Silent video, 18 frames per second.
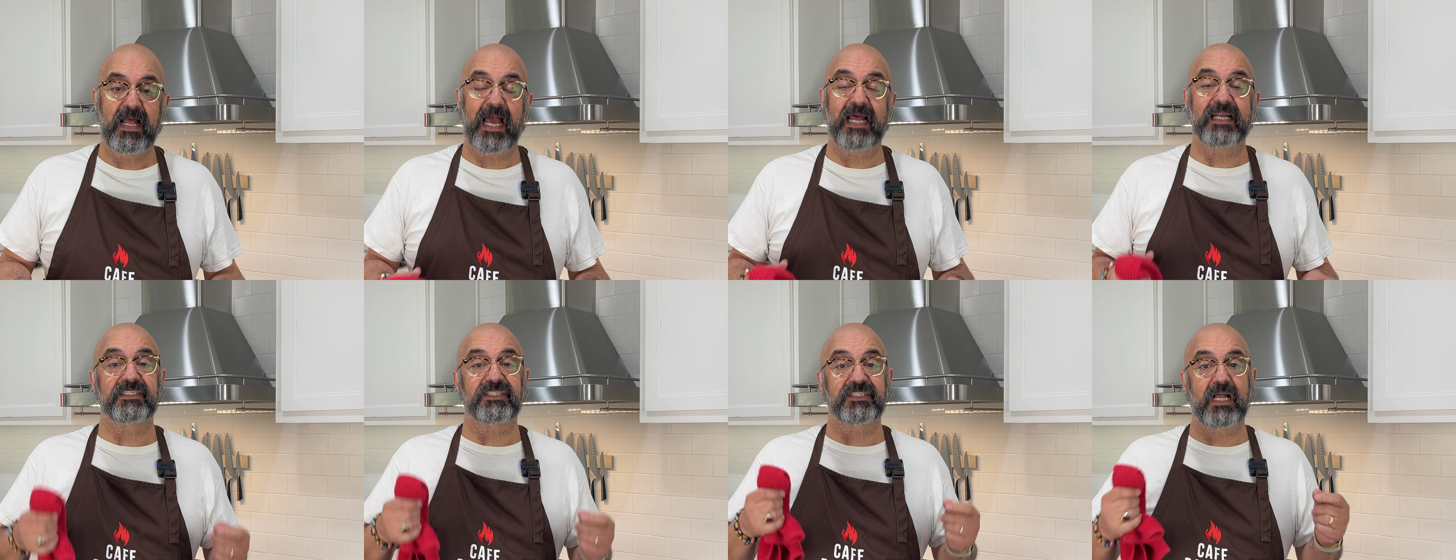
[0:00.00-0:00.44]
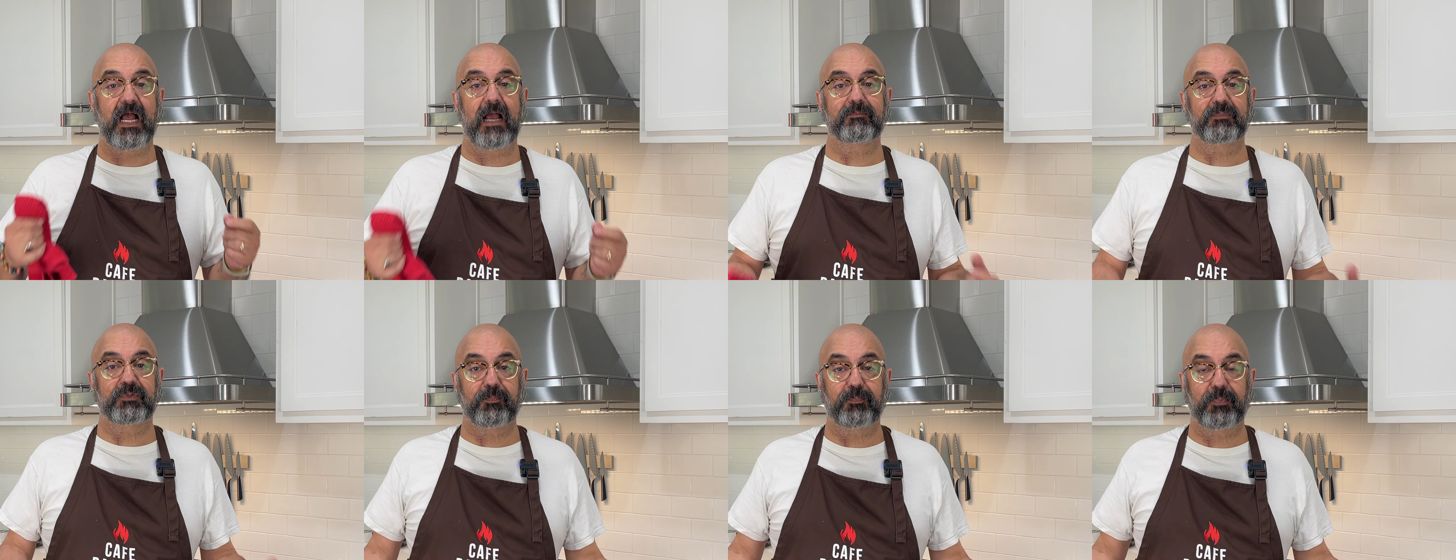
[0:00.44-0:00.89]
and it's
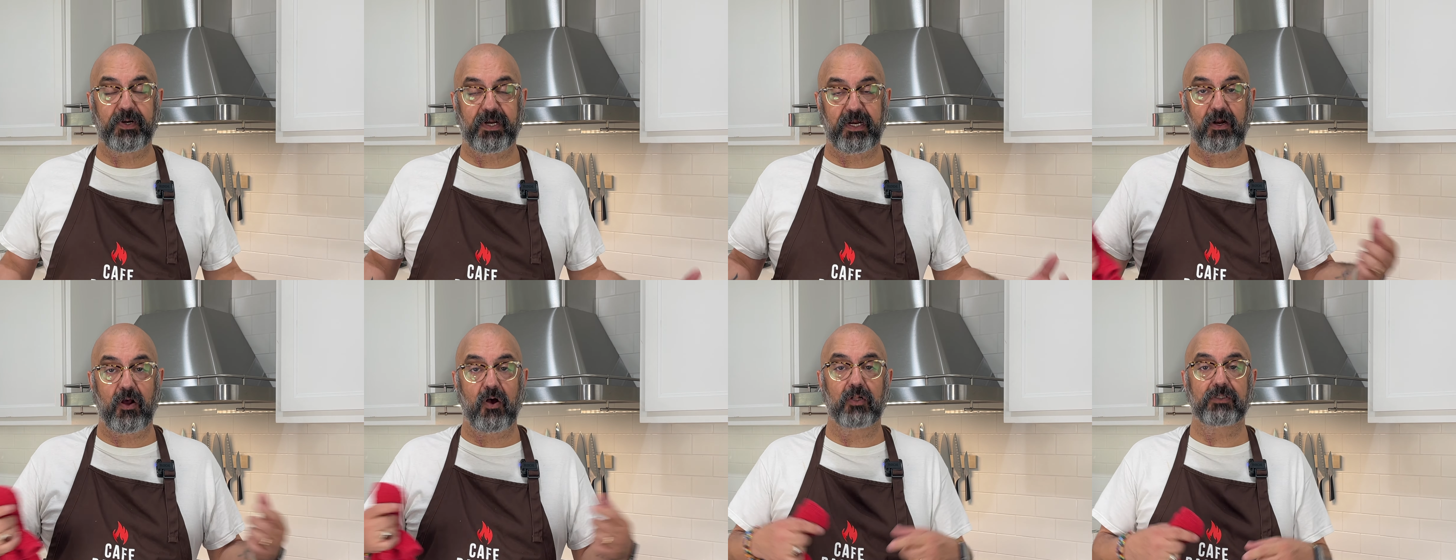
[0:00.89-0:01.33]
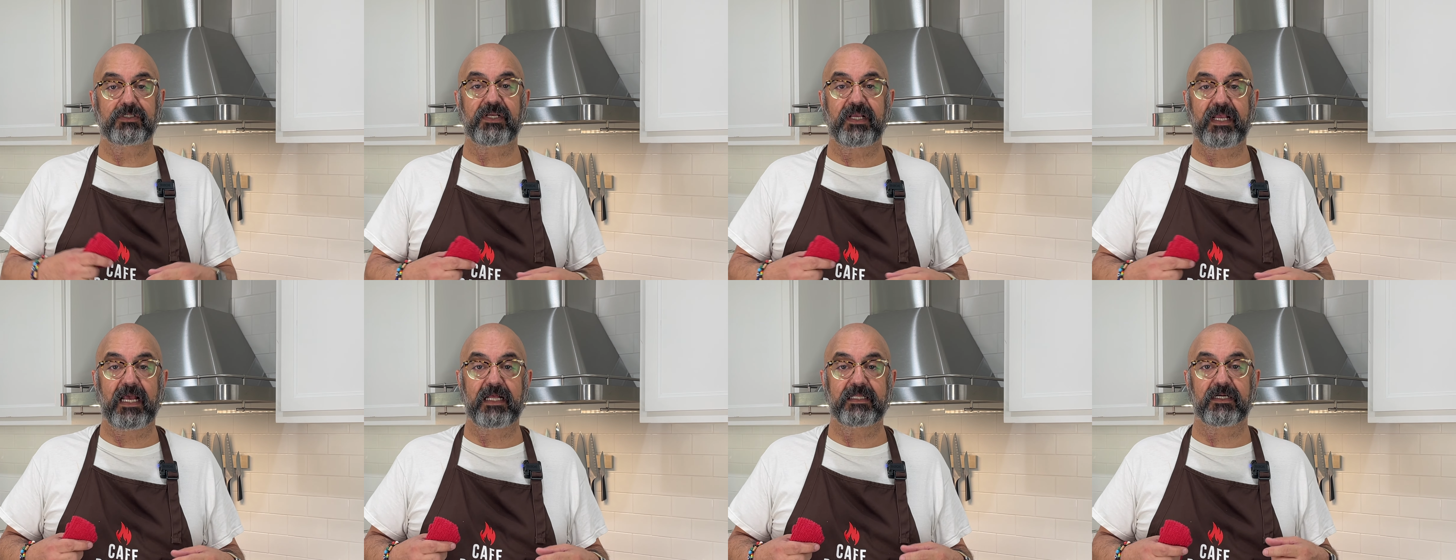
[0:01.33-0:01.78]
time to put it all
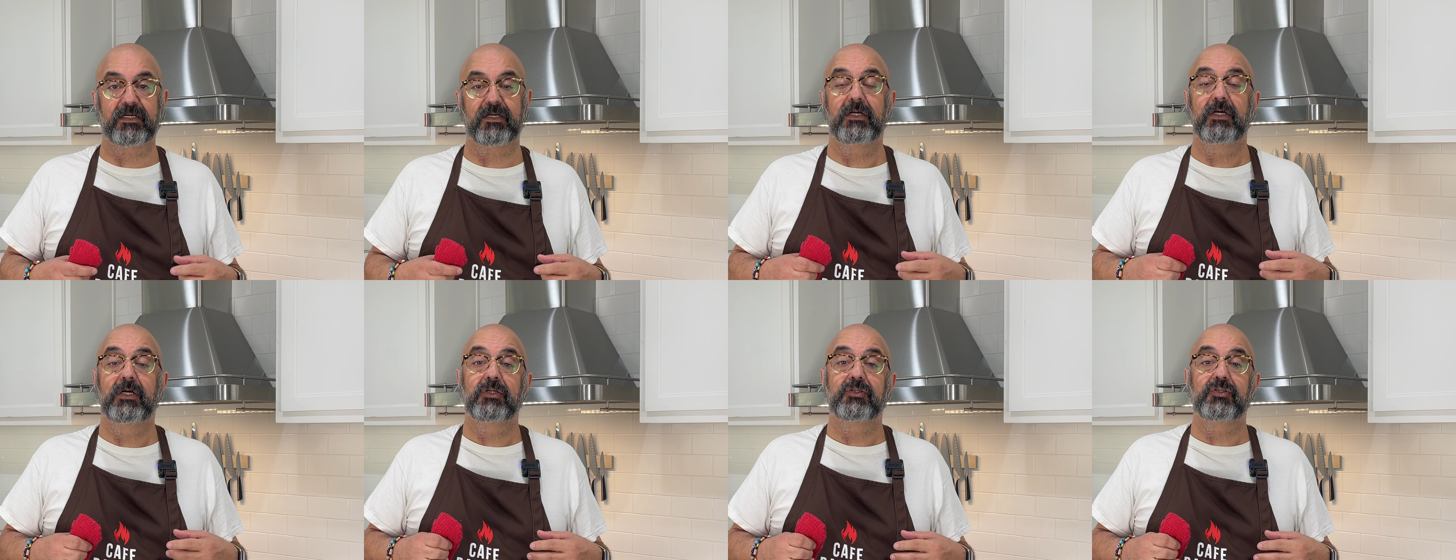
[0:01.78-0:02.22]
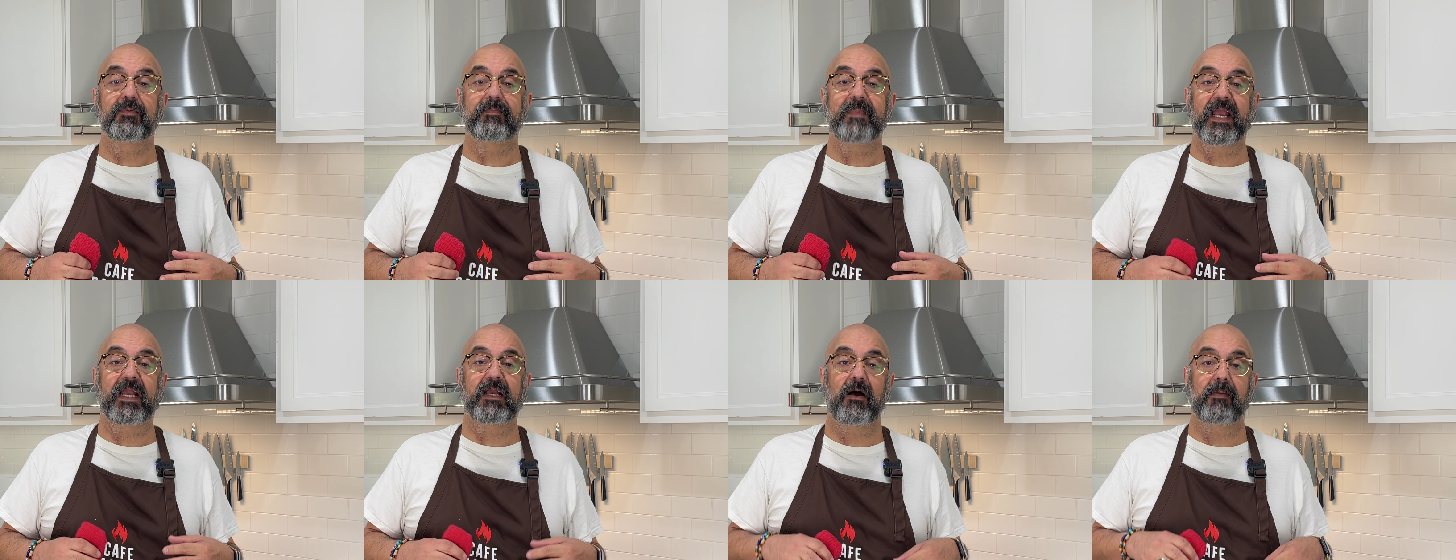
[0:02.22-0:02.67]
together to
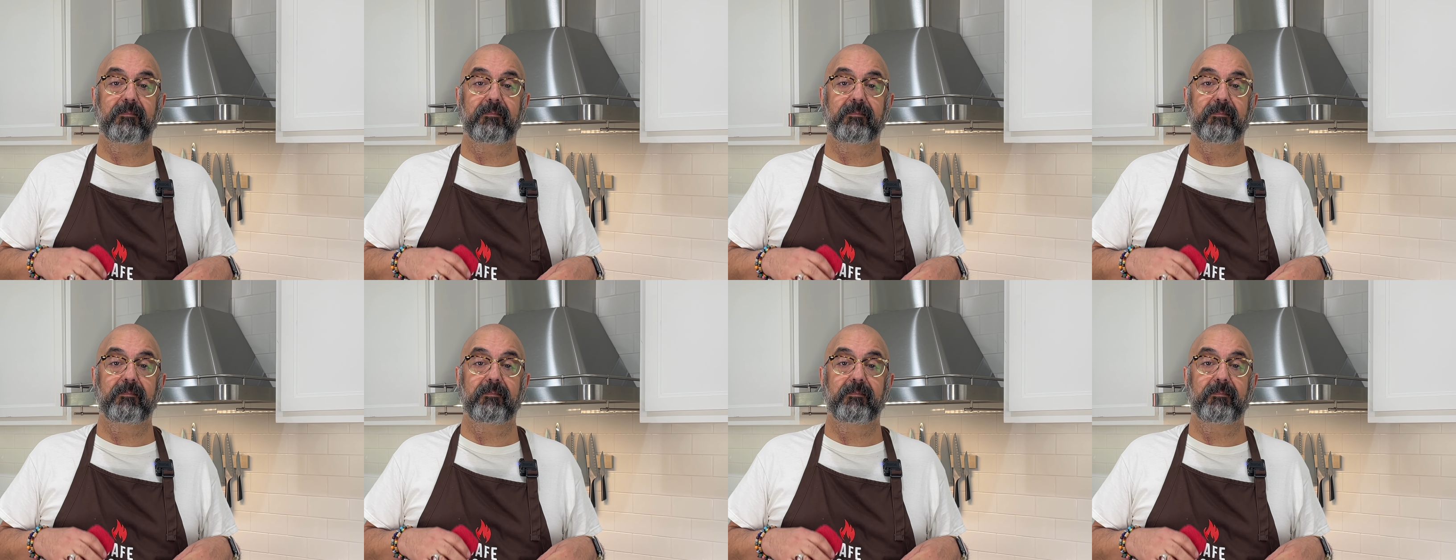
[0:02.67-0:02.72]
make our